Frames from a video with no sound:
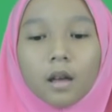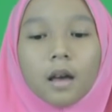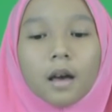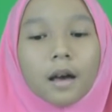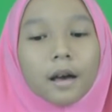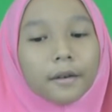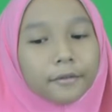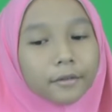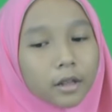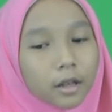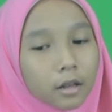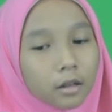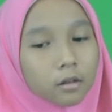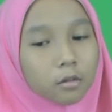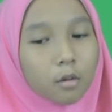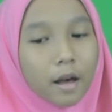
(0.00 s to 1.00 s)

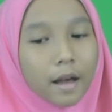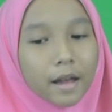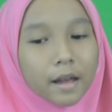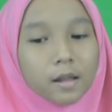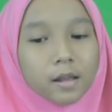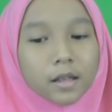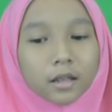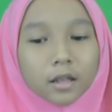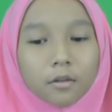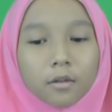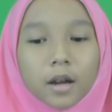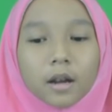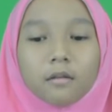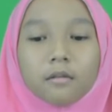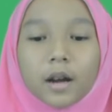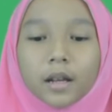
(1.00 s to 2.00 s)
After a while, Little
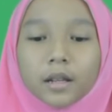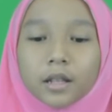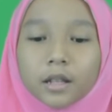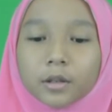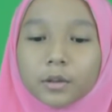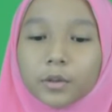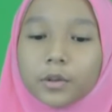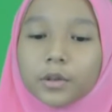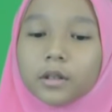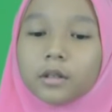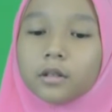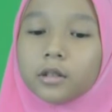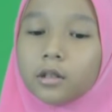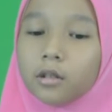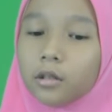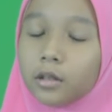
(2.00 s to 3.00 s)
Red Riding Hood
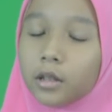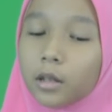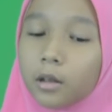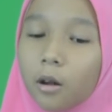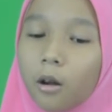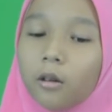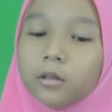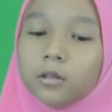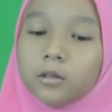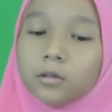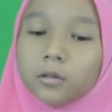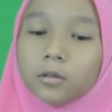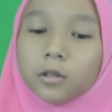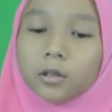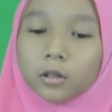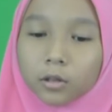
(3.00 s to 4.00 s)
knocked the door.
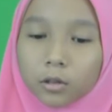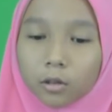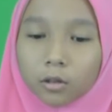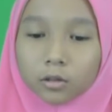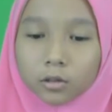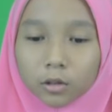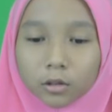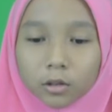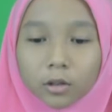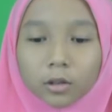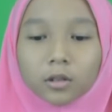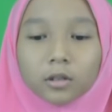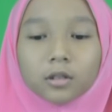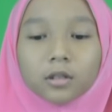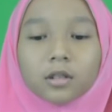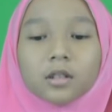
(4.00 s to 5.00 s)
"Knock, knock,
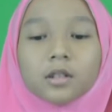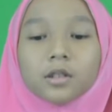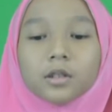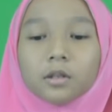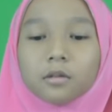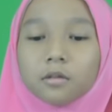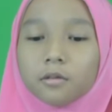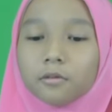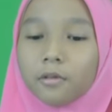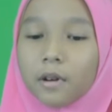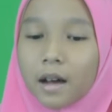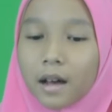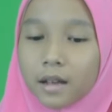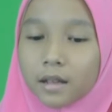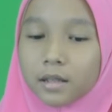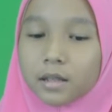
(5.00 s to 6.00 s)
knock," the wolf
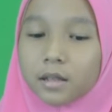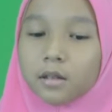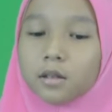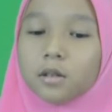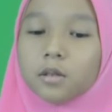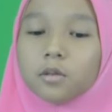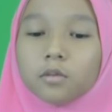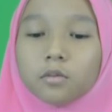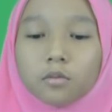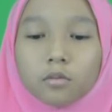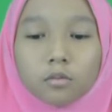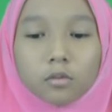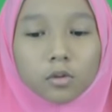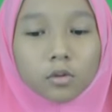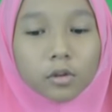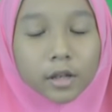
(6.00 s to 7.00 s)
asked.
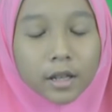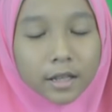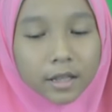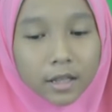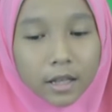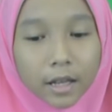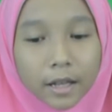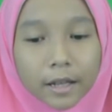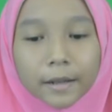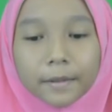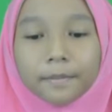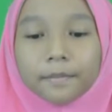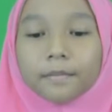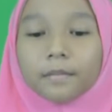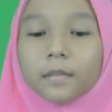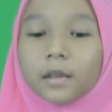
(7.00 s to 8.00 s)
"Who is it?"
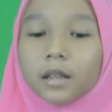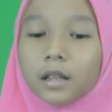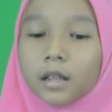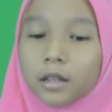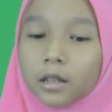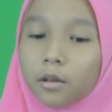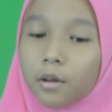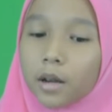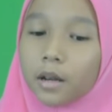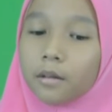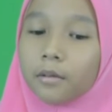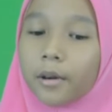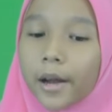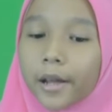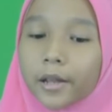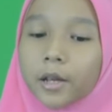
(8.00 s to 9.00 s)
Little Red
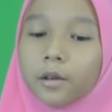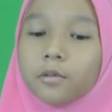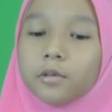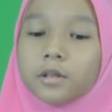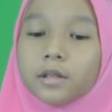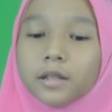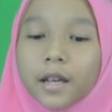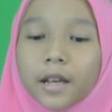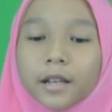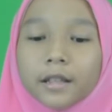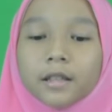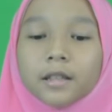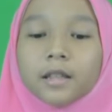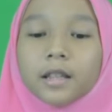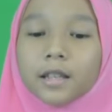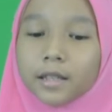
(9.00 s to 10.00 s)
Riding Hood say,
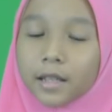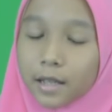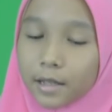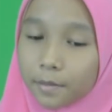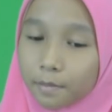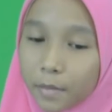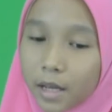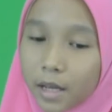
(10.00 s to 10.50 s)
"This is me,